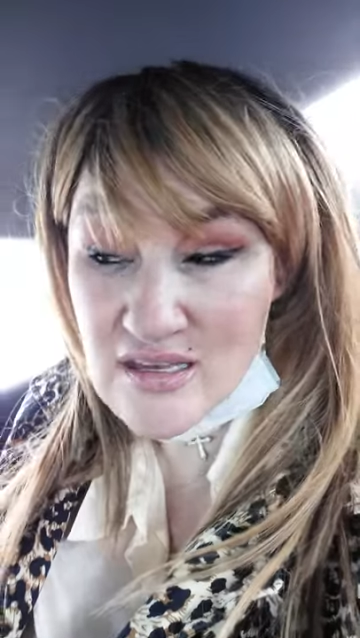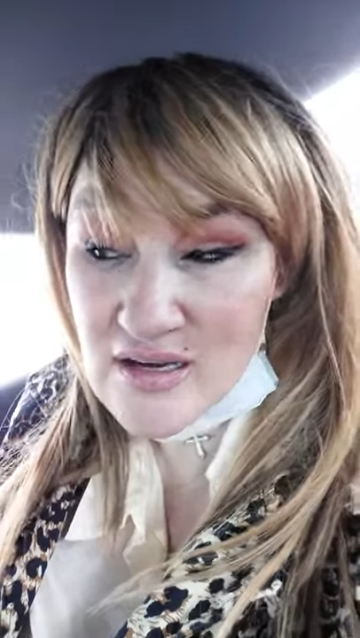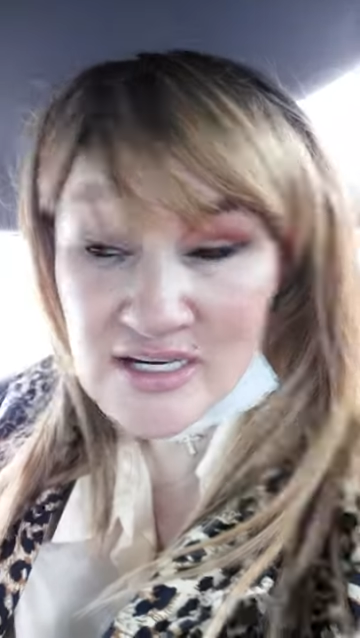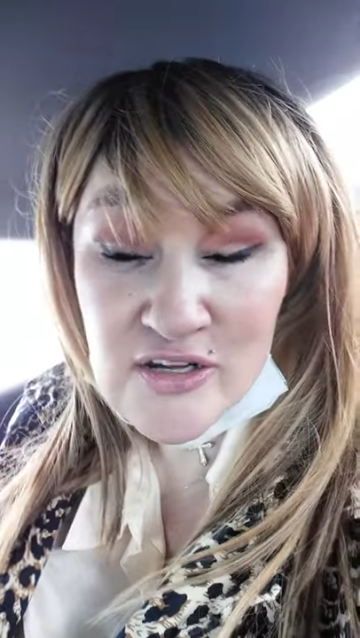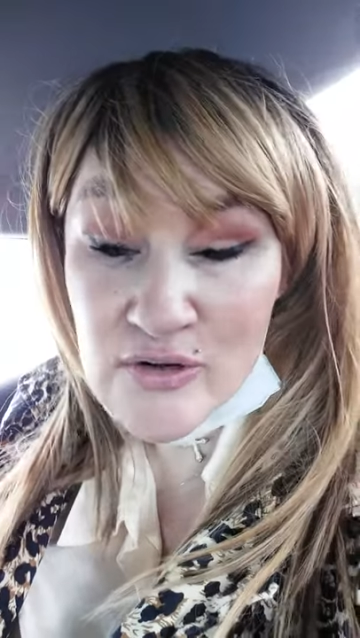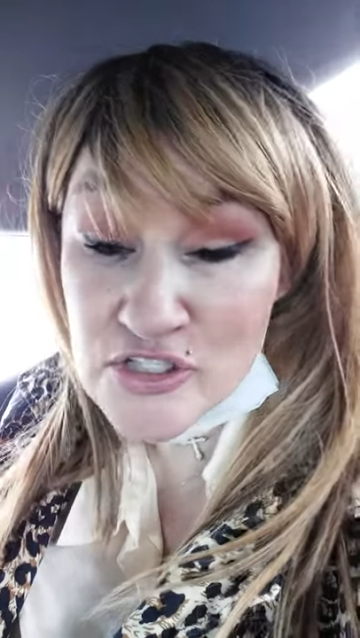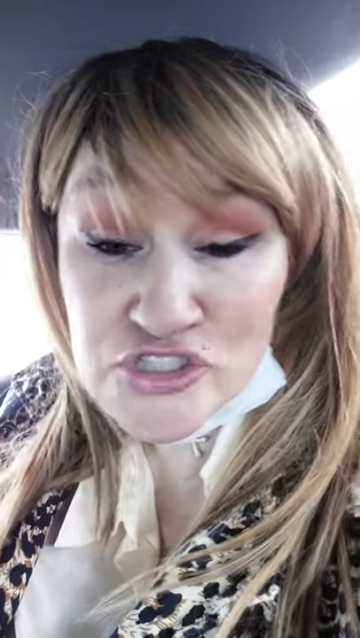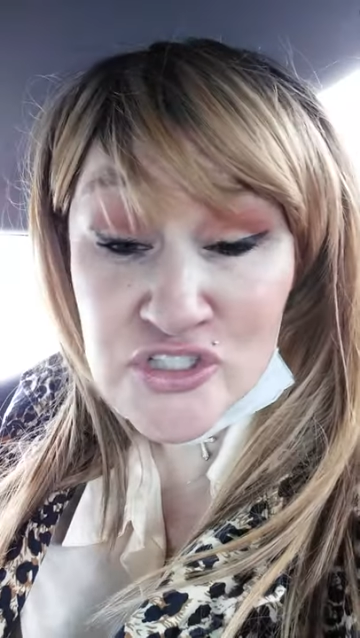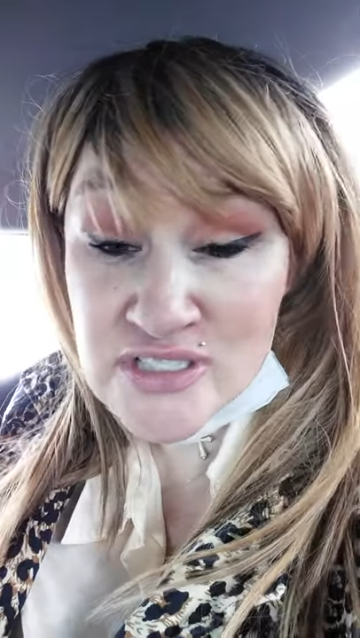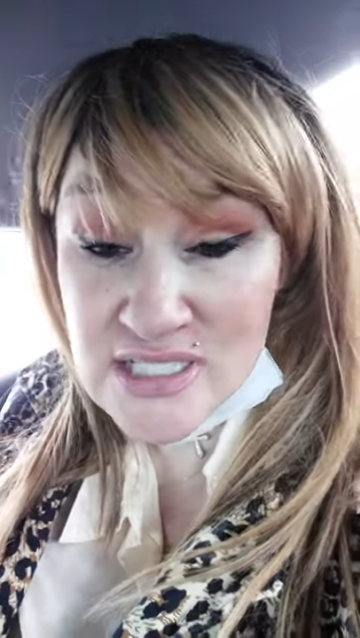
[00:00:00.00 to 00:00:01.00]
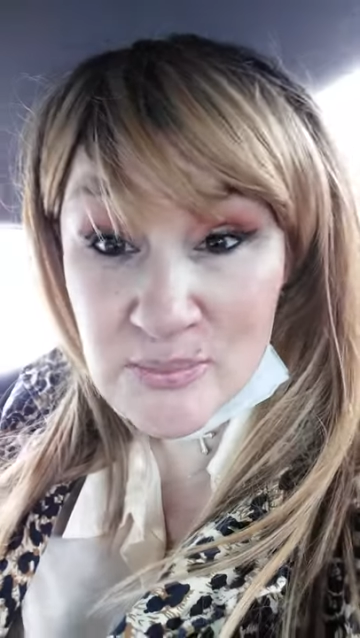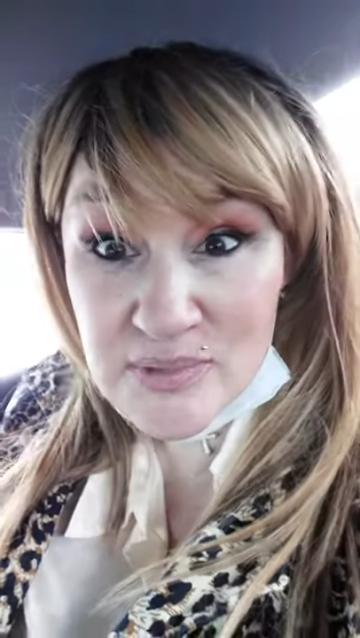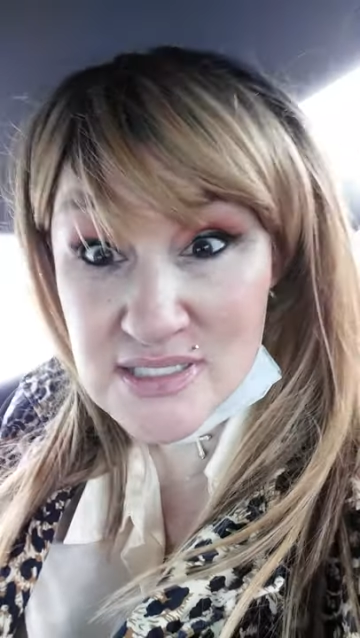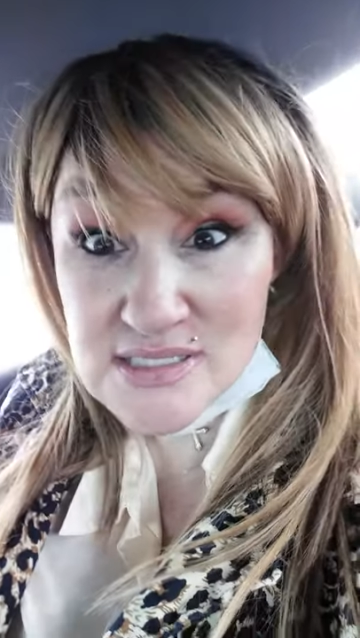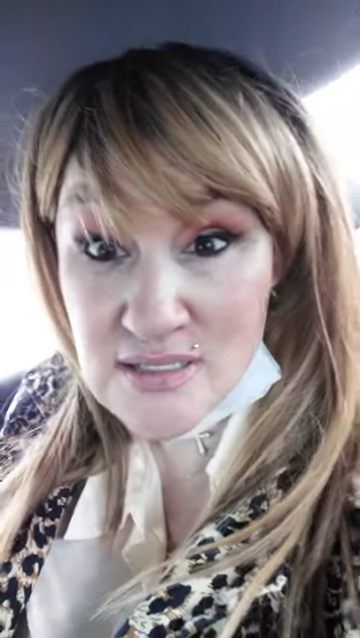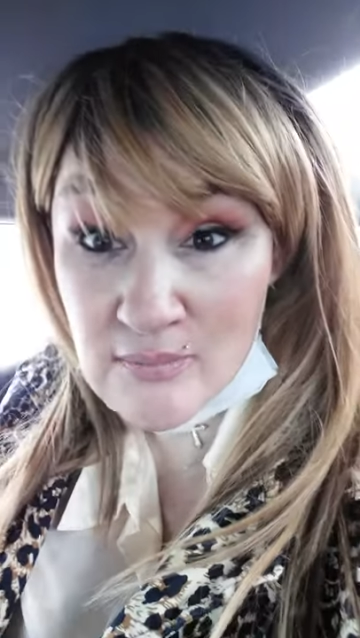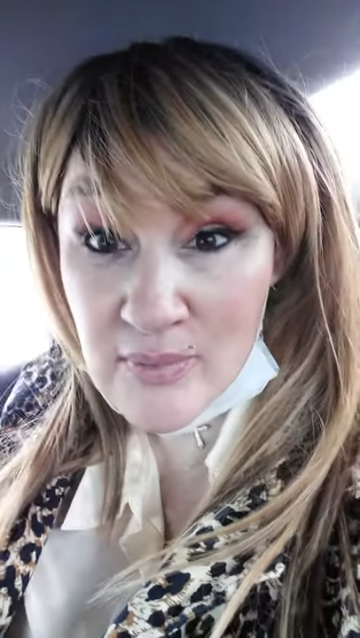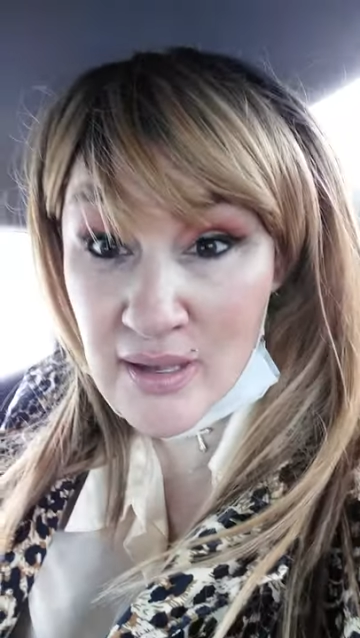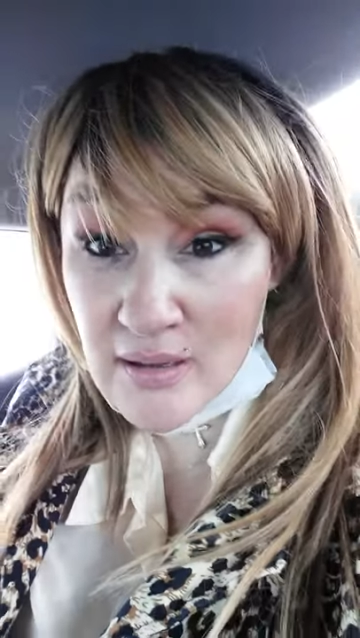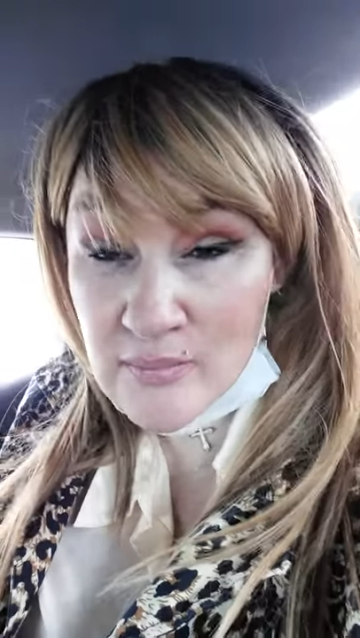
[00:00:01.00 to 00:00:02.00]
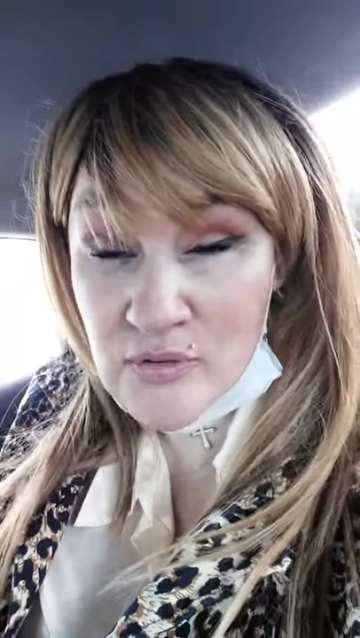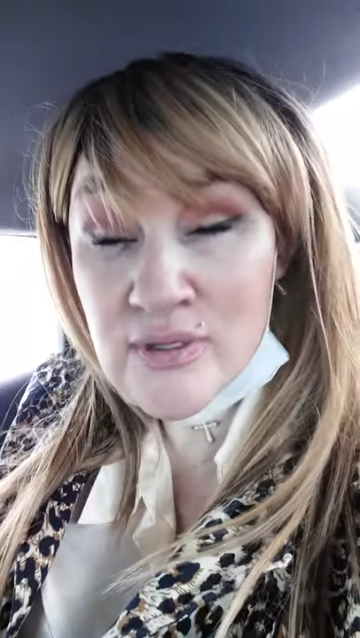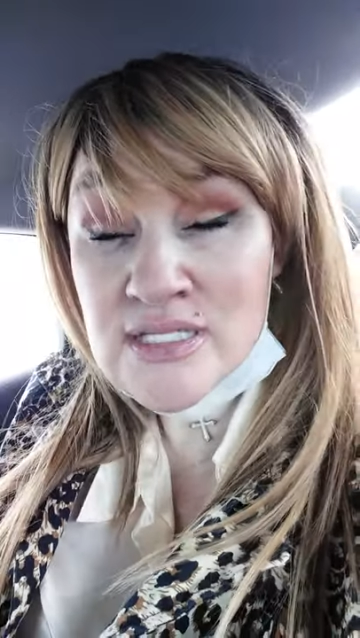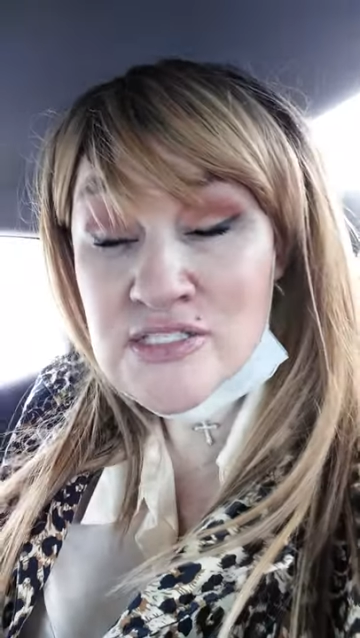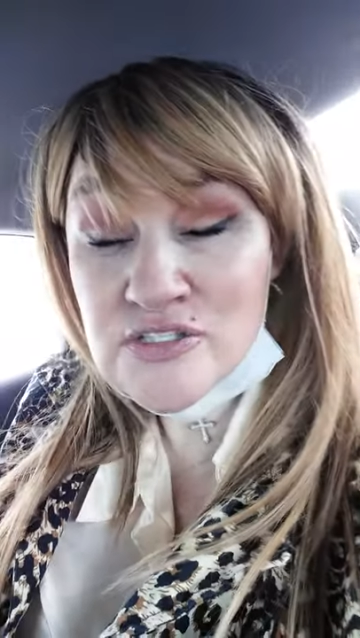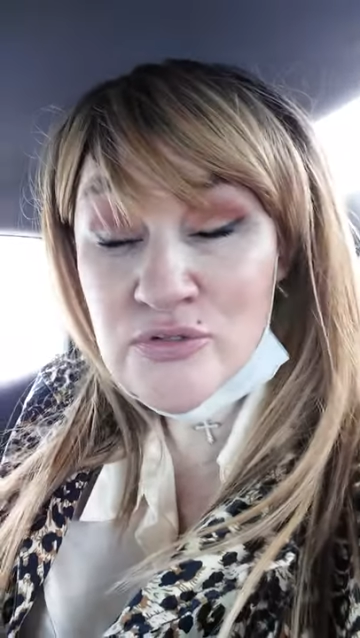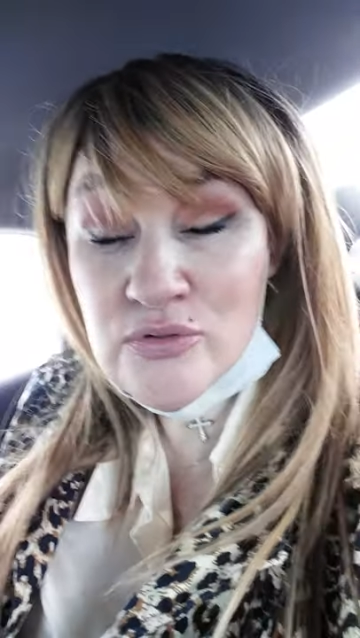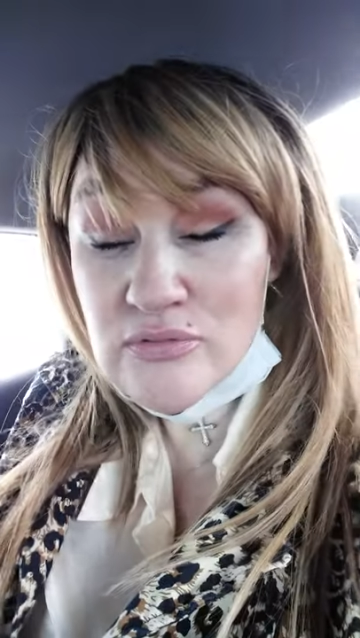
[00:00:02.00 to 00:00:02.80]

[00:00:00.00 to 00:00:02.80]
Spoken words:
I know I shouldn't eat pizza, but I'm going to,